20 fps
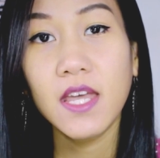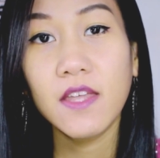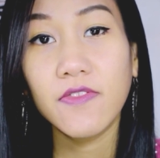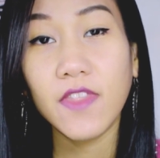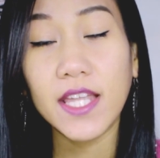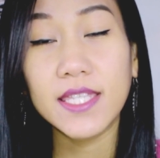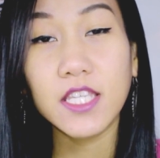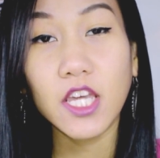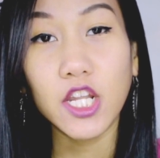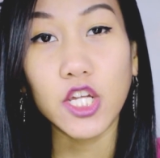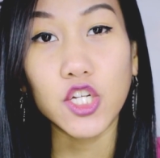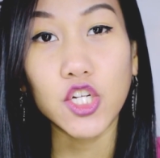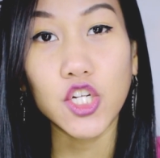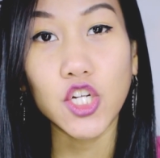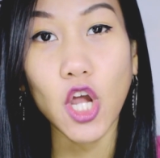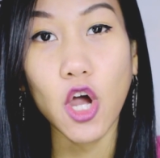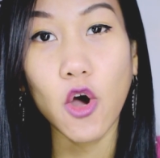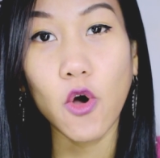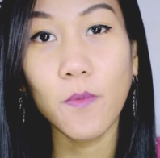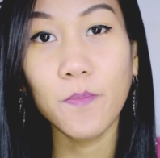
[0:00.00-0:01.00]
That's going to
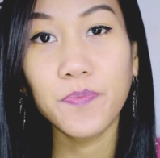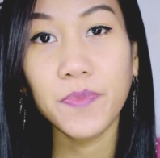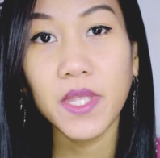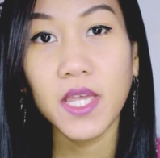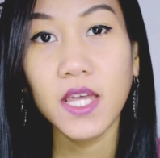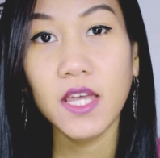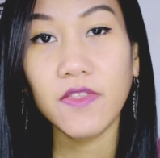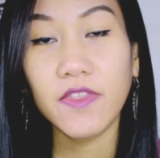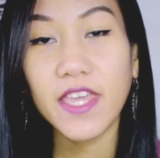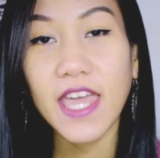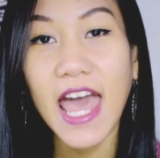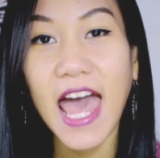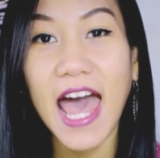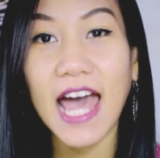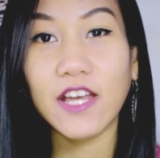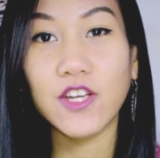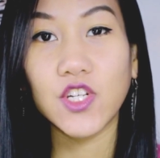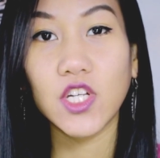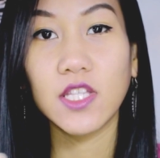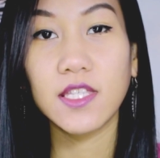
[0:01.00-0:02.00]
show the
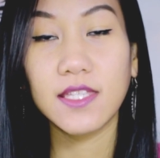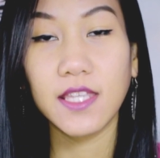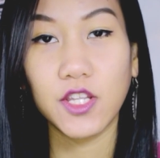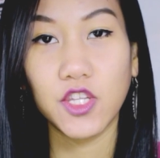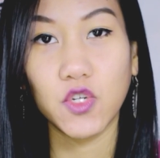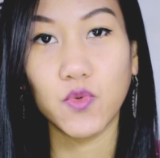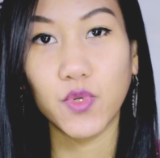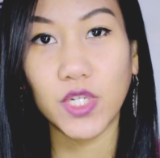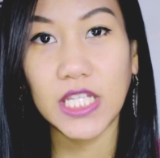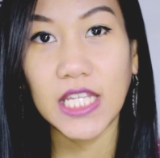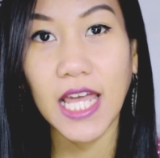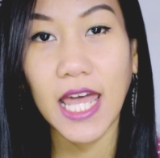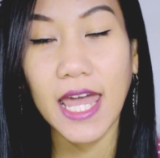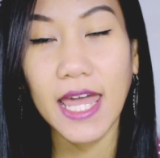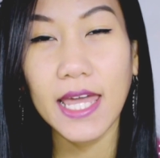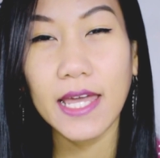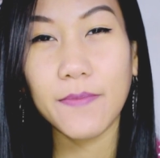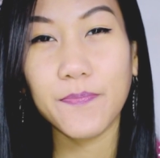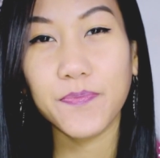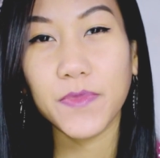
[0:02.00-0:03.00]
actions that you would
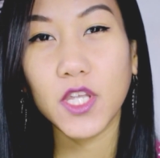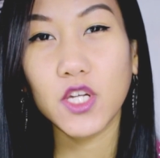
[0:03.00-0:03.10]
take